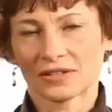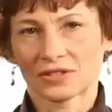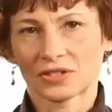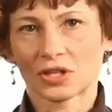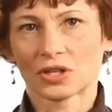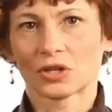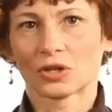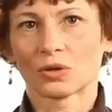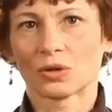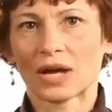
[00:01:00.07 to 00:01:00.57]
And
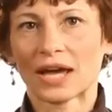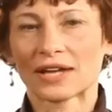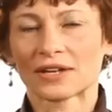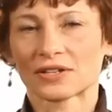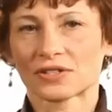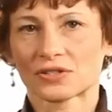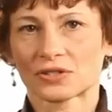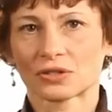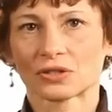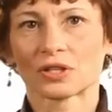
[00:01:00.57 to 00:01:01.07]
so at
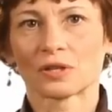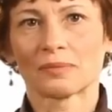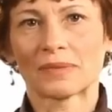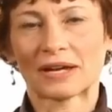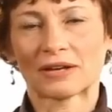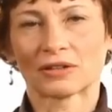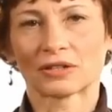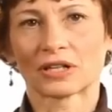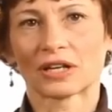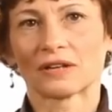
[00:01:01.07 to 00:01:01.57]
a certain
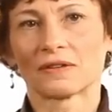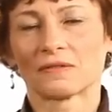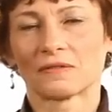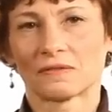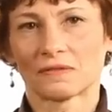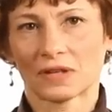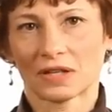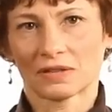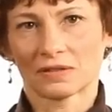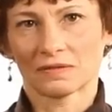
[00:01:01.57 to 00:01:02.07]
amount
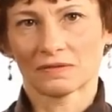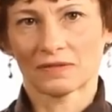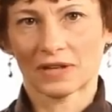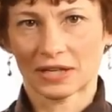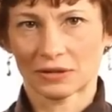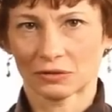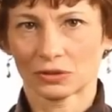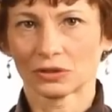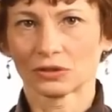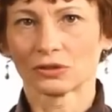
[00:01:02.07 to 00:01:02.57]
of
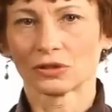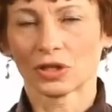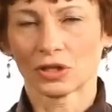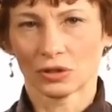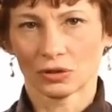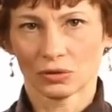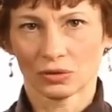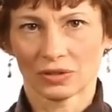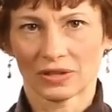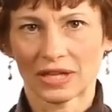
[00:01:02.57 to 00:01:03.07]
viral
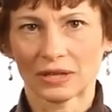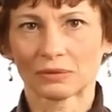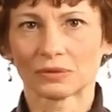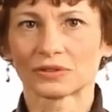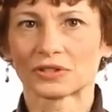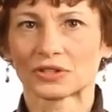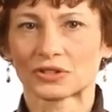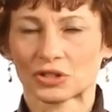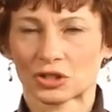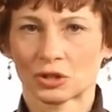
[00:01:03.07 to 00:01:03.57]
load, they
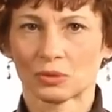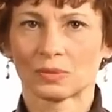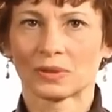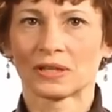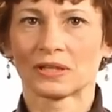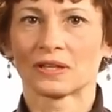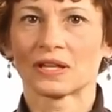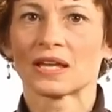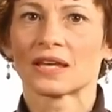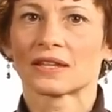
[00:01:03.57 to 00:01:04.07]
will
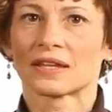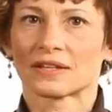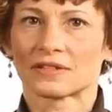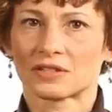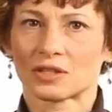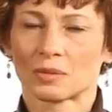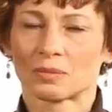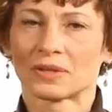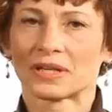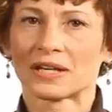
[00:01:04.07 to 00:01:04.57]
determine that
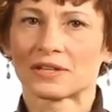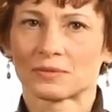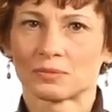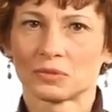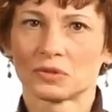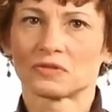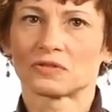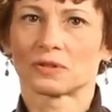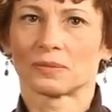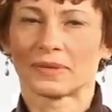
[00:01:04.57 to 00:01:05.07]
someone has moved